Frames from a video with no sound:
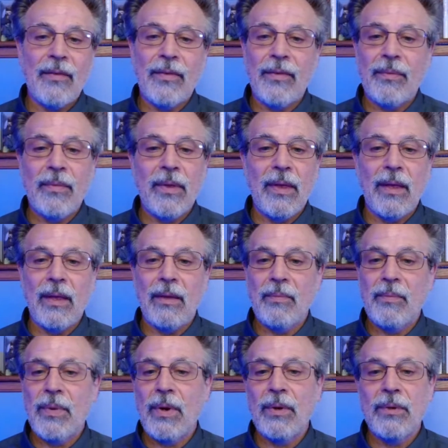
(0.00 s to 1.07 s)
I
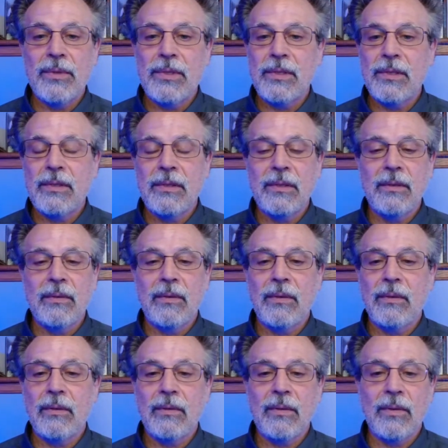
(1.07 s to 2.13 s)
have
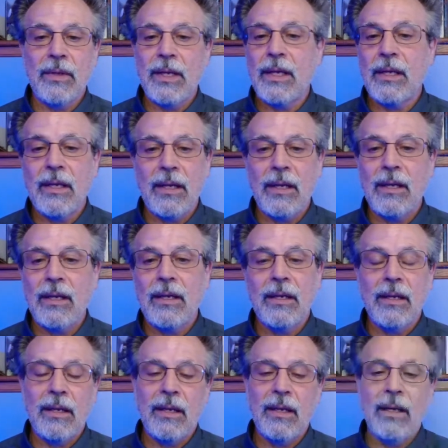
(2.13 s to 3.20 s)
posts
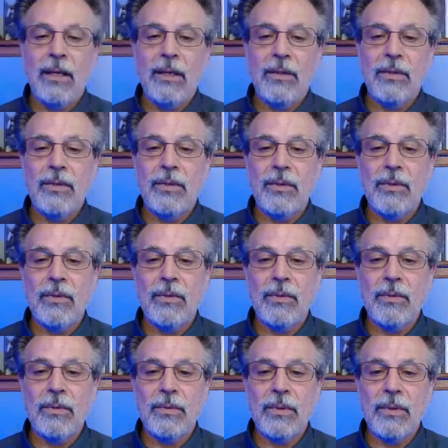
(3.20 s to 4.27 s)
linking
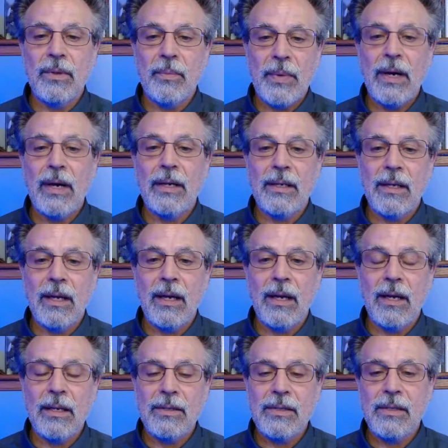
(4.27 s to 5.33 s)
to the
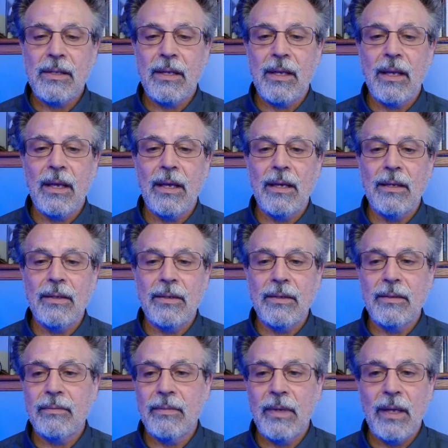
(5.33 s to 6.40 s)
podcast
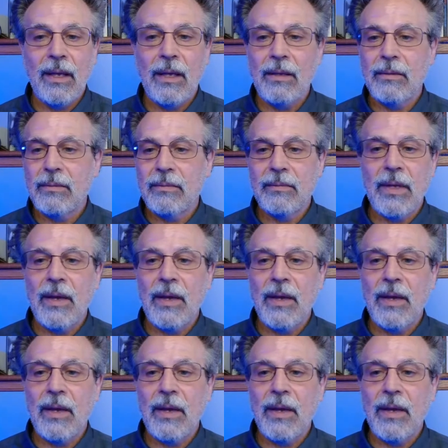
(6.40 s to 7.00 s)
and